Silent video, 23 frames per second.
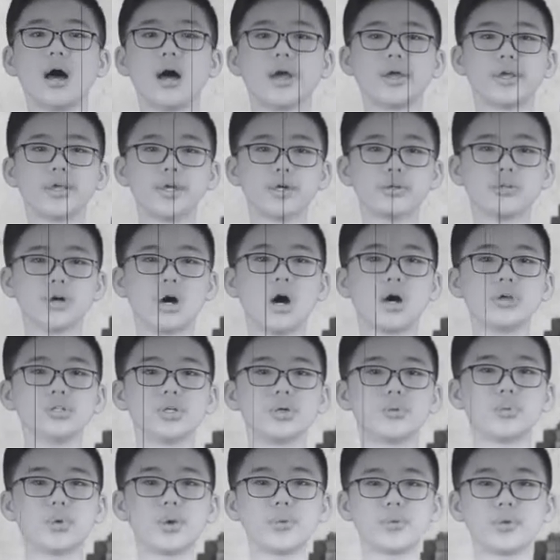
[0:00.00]
I held
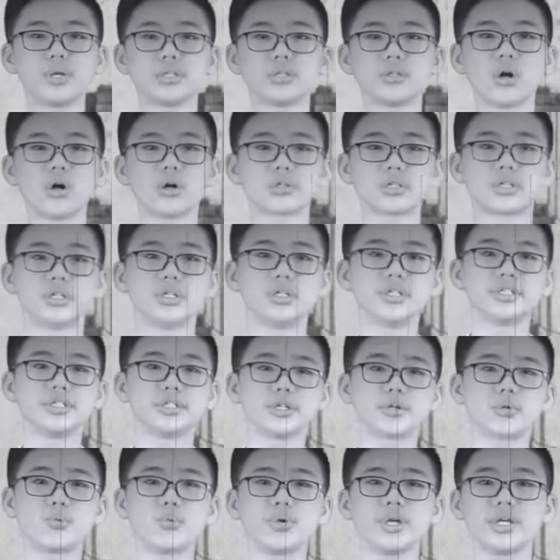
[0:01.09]
honorary doctor's
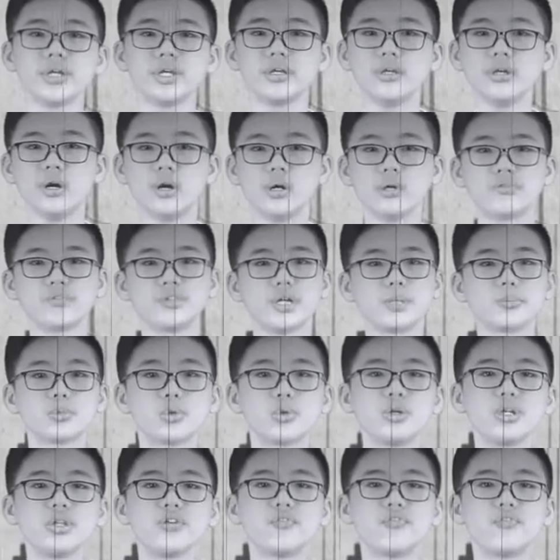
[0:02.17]
degree of some
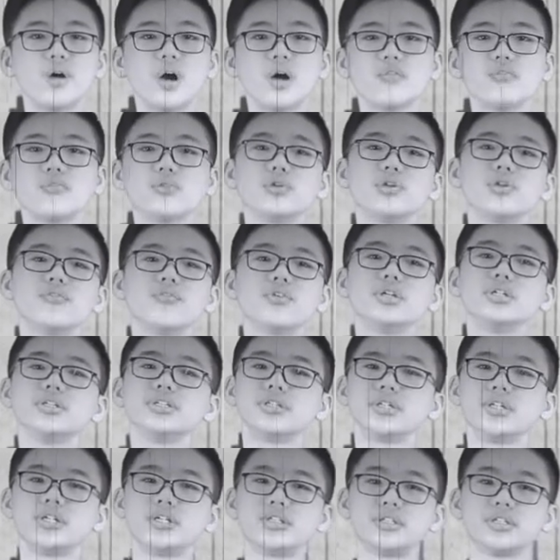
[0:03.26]
25
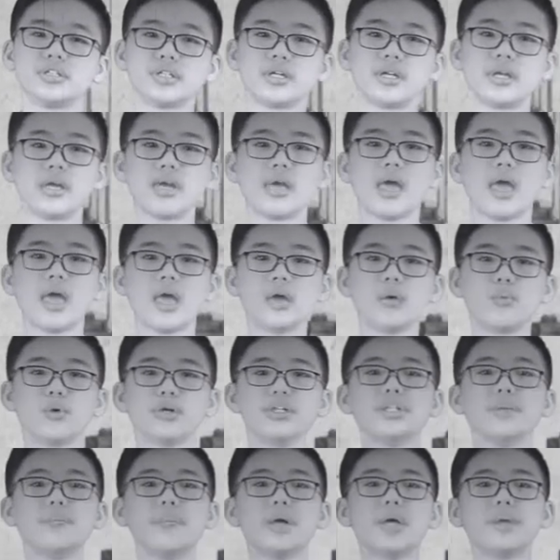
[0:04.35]
universities and
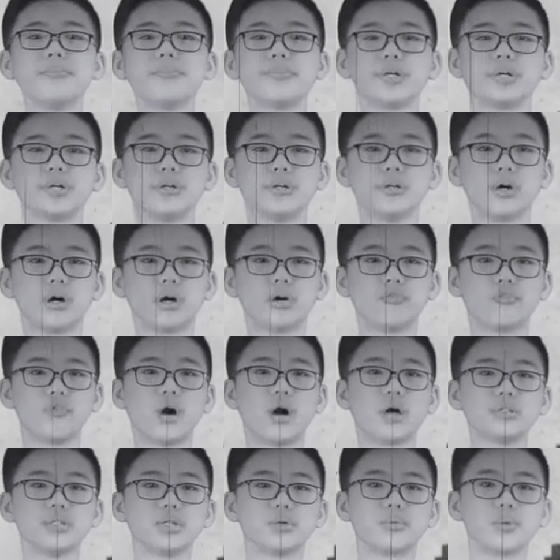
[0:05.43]
was a member of
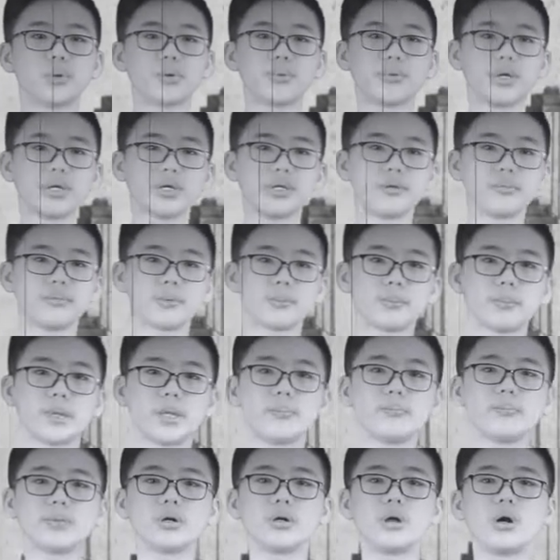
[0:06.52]
honorary
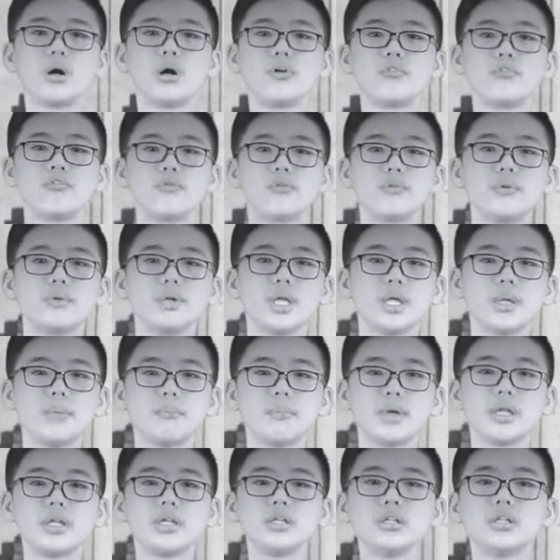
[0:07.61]
member of
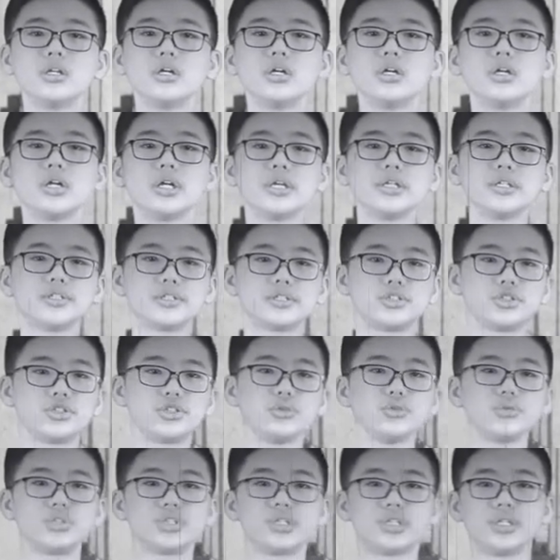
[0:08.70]
many learned
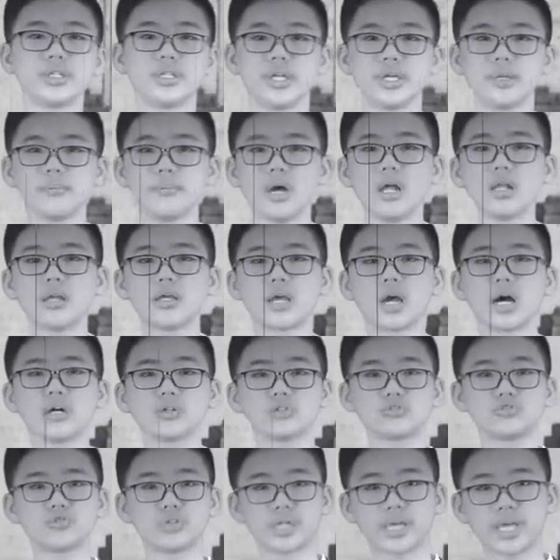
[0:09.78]
institutions in my
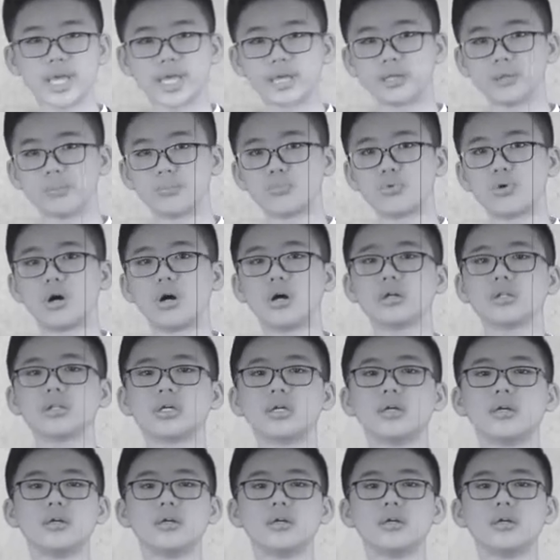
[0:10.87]
country and abroad.